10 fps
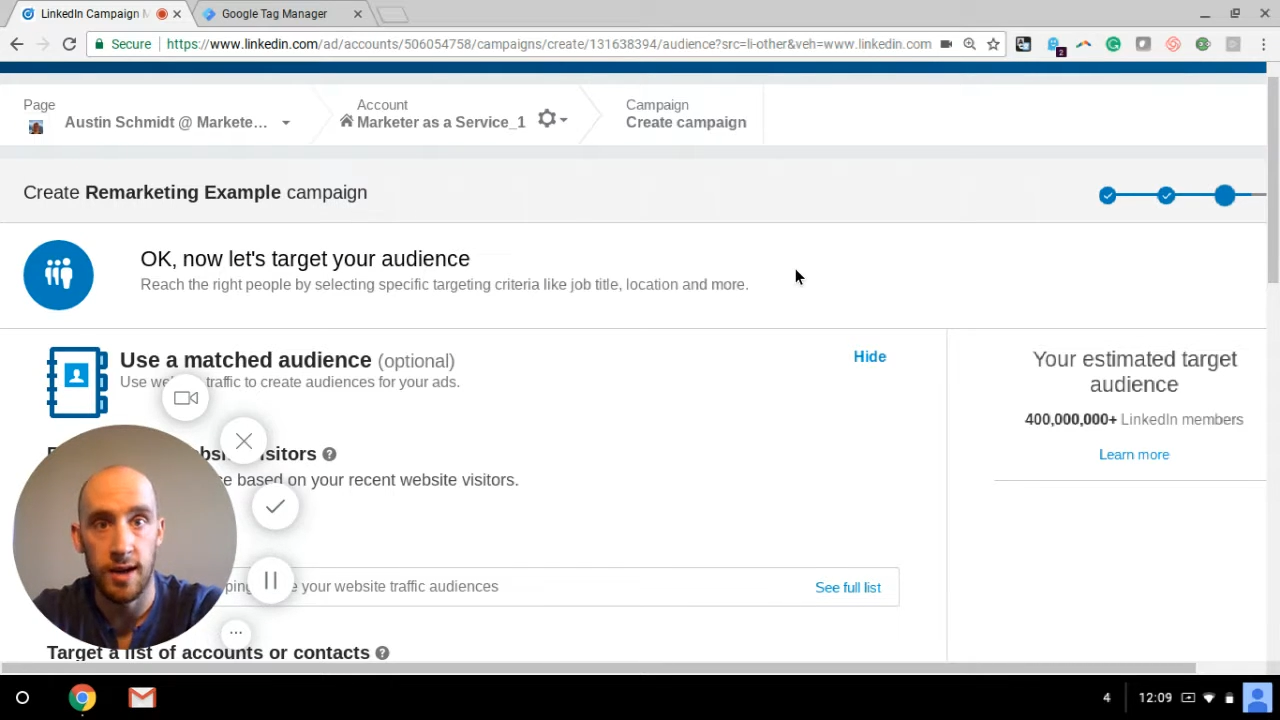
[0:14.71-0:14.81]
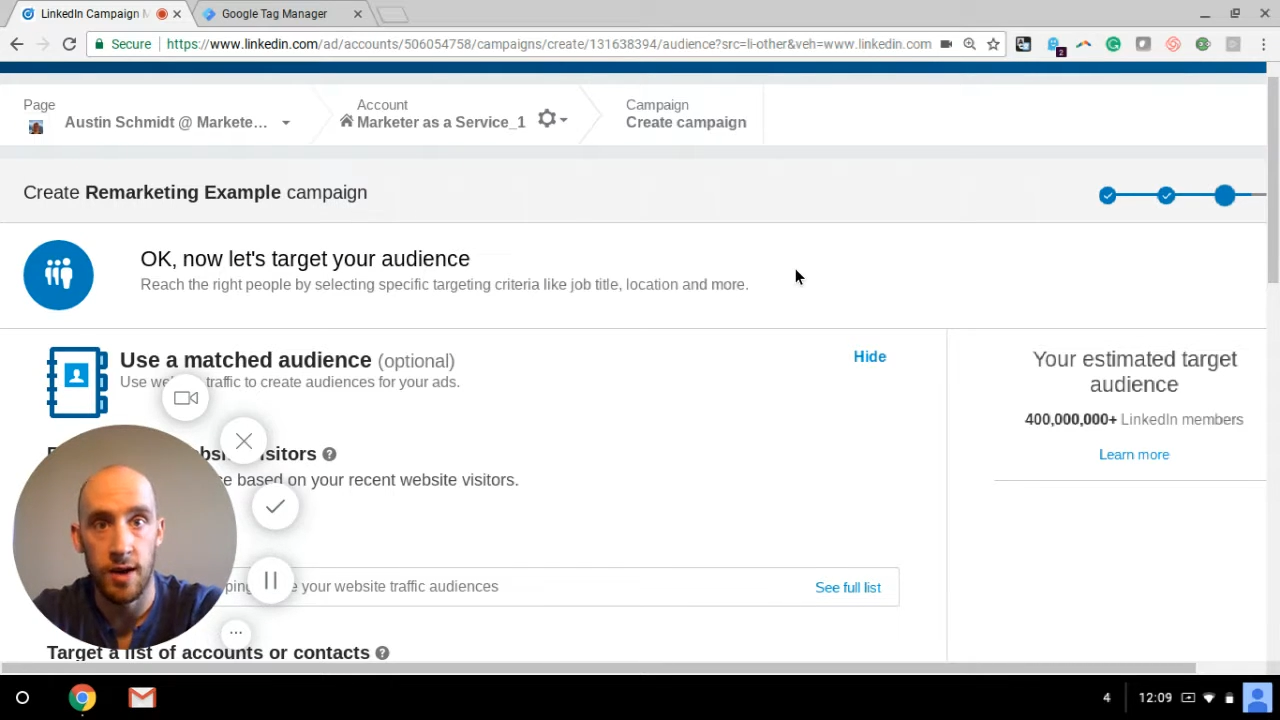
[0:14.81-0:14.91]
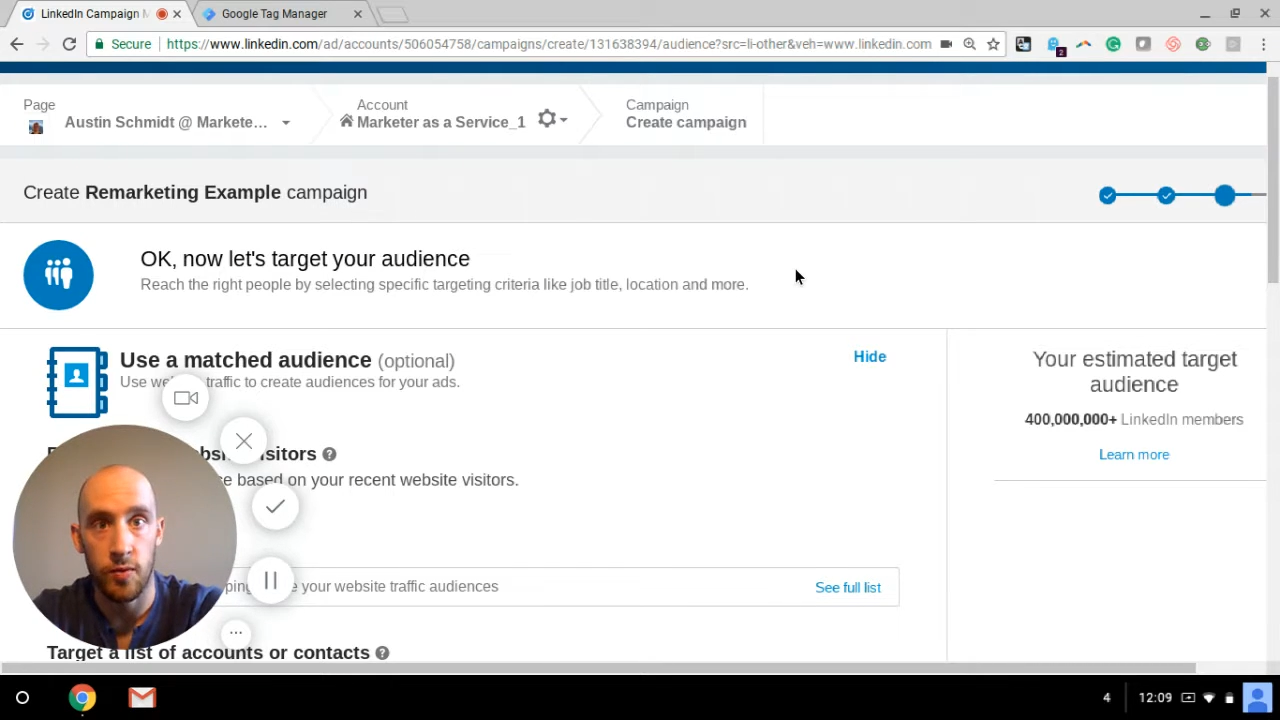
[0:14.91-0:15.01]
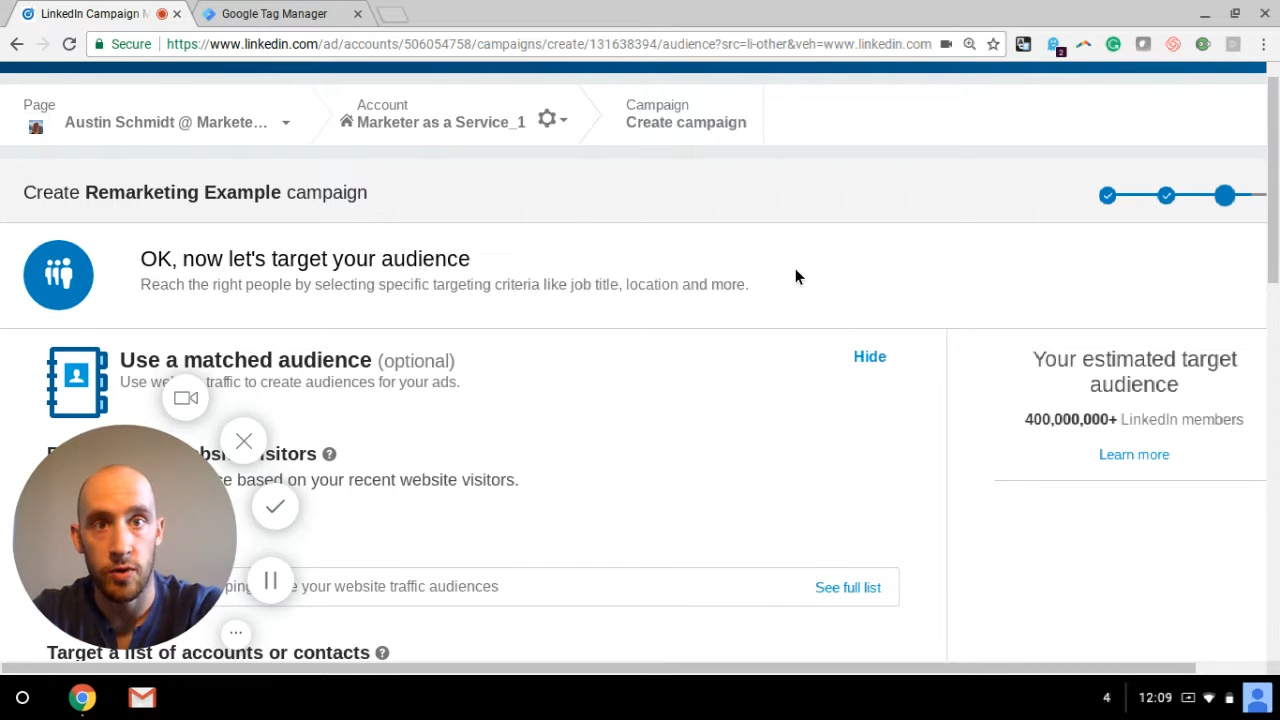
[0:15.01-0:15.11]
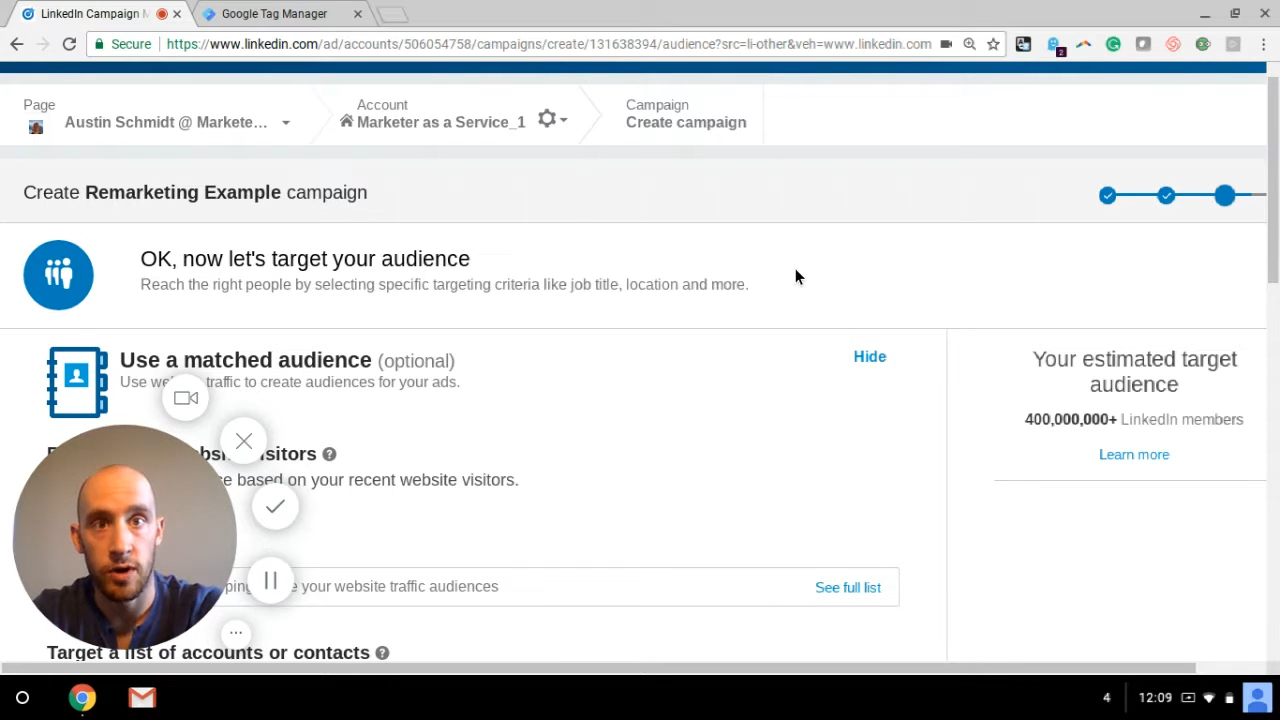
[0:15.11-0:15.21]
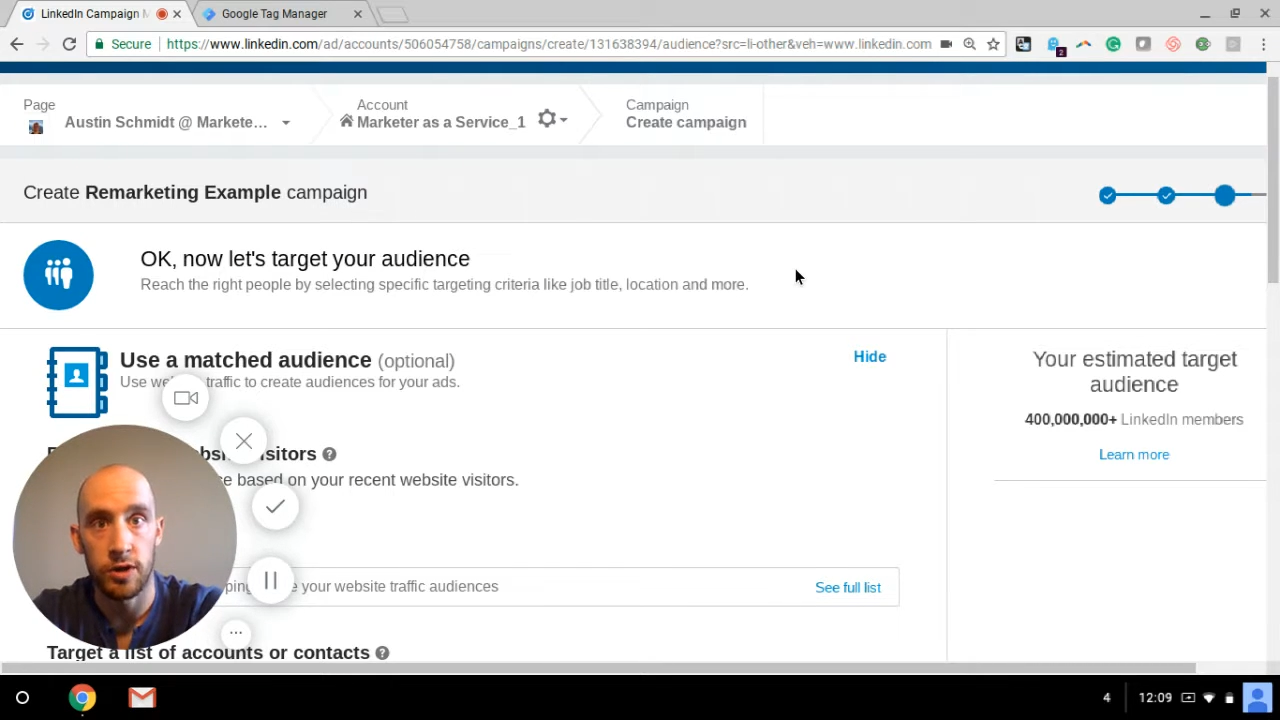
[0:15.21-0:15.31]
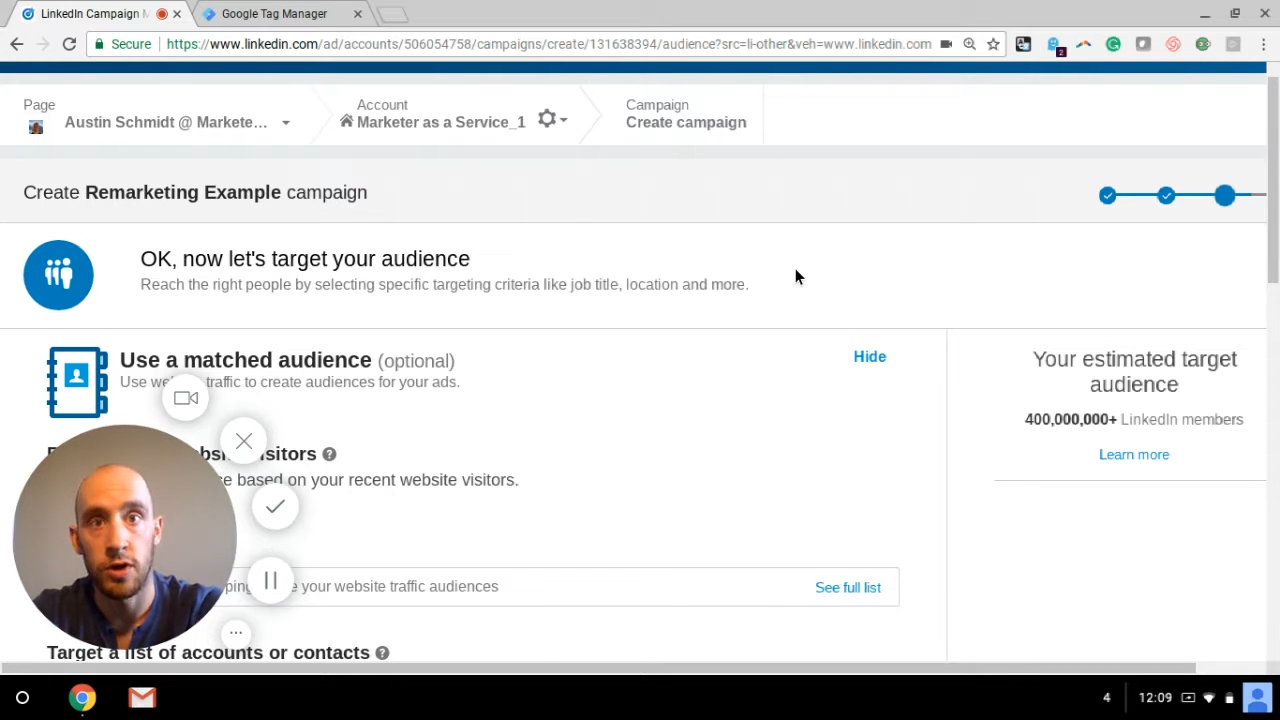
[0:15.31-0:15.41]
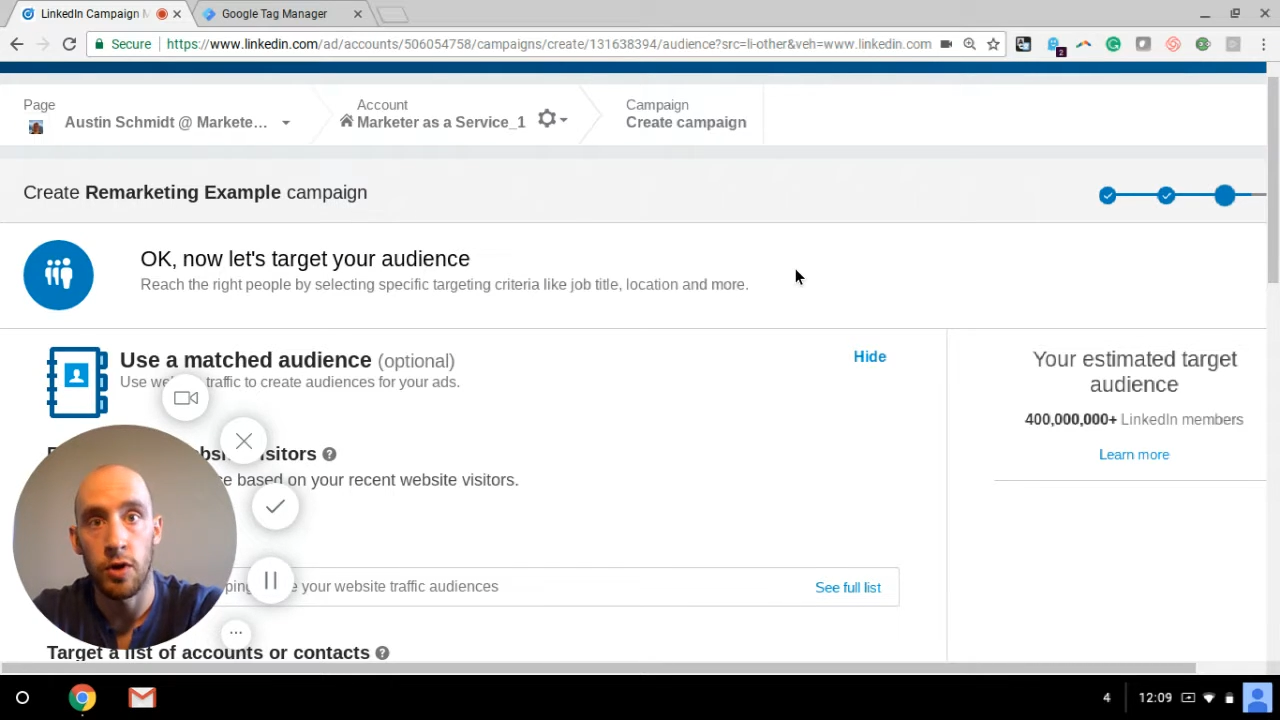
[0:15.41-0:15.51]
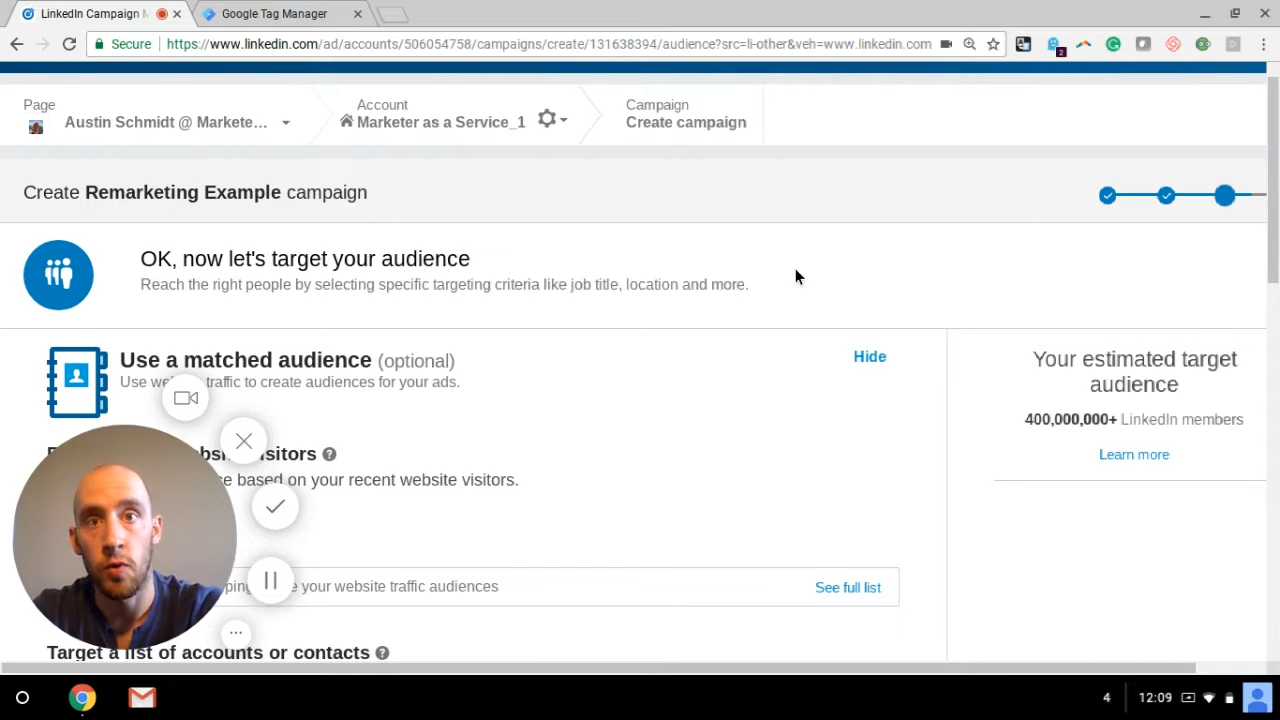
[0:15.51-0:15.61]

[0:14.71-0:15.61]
Network. So what